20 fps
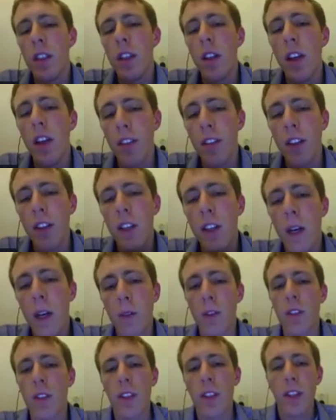have
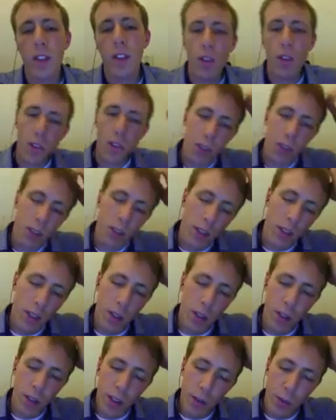encountered this,
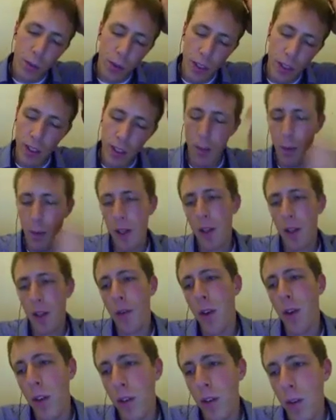you can always let me know,
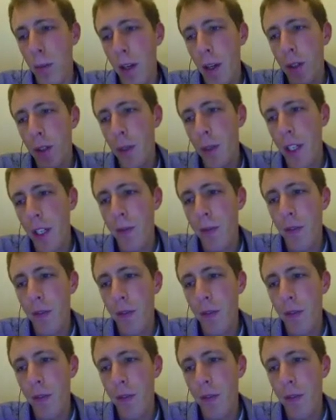on my Twitter,